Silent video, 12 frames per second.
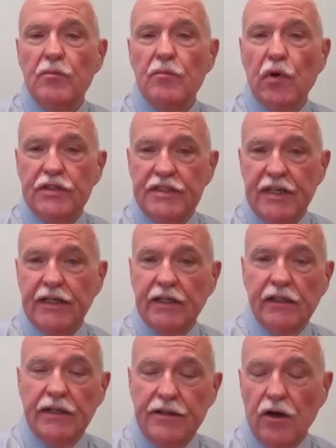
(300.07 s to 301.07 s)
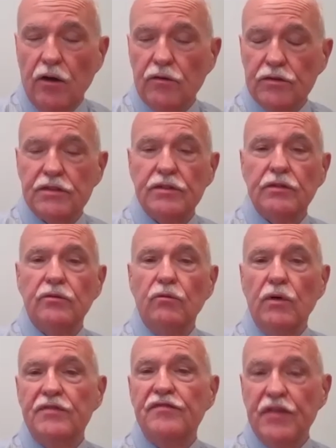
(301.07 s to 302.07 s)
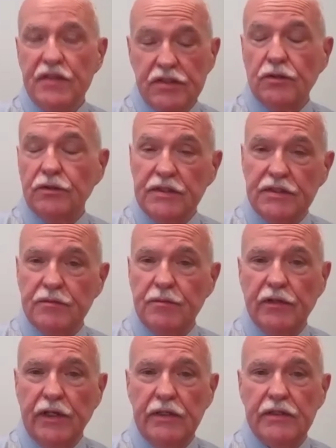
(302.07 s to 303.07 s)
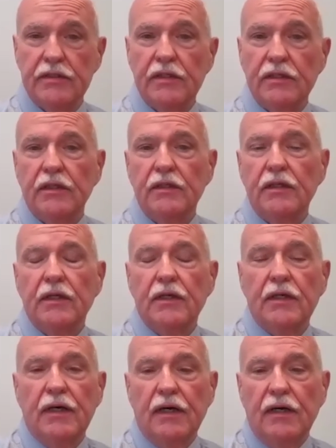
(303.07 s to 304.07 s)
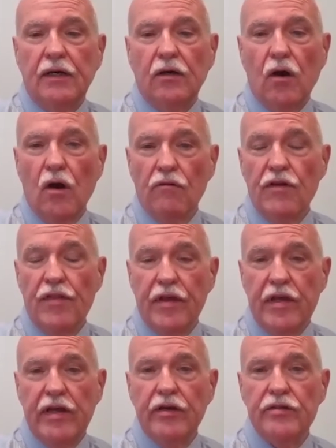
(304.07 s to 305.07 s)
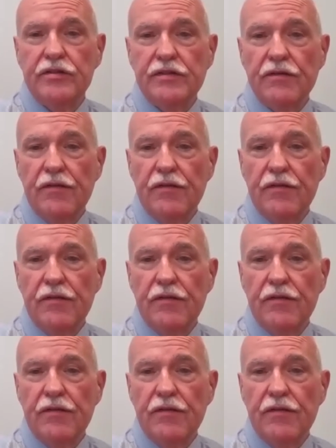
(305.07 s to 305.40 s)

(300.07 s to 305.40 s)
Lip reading: particularly those with physical disabilities. Over the years,